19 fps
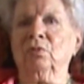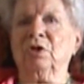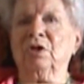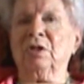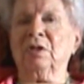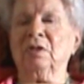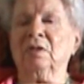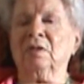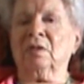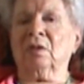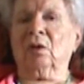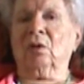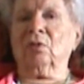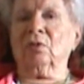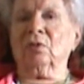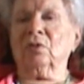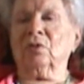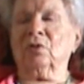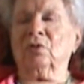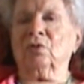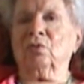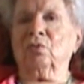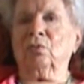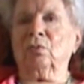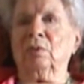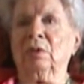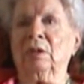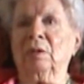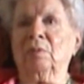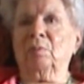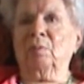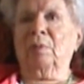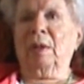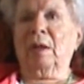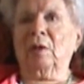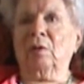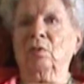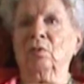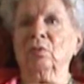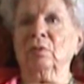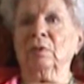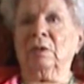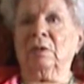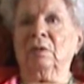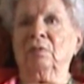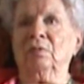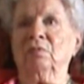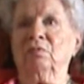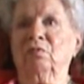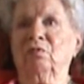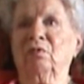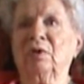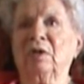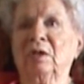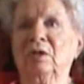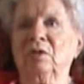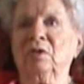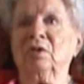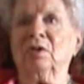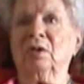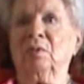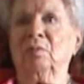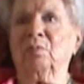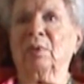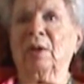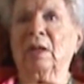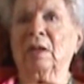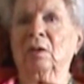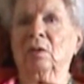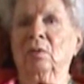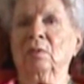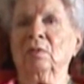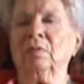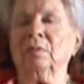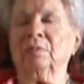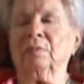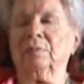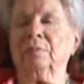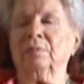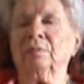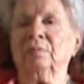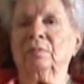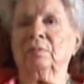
She started school in Baker and finished in Baker.